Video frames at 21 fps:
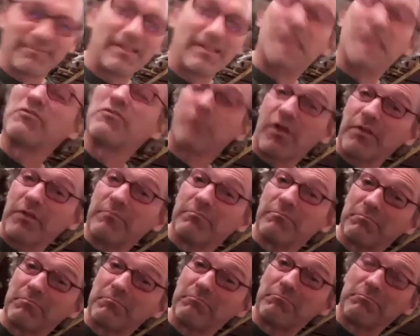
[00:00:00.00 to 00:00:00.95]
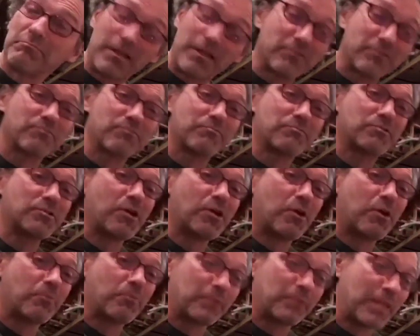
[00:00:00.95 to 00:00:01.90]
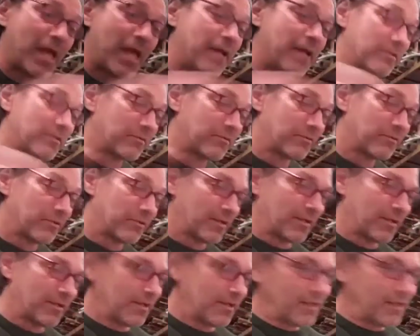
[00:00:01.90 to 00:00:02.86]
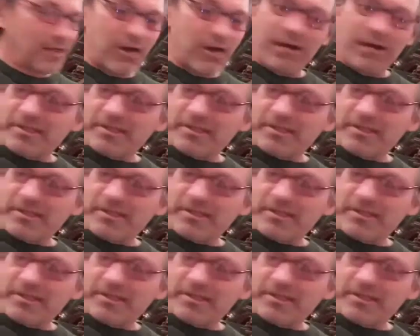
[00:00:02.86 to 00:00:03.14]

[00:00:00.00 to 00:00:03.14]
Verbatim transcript: It's fun. Let's start with that. All right.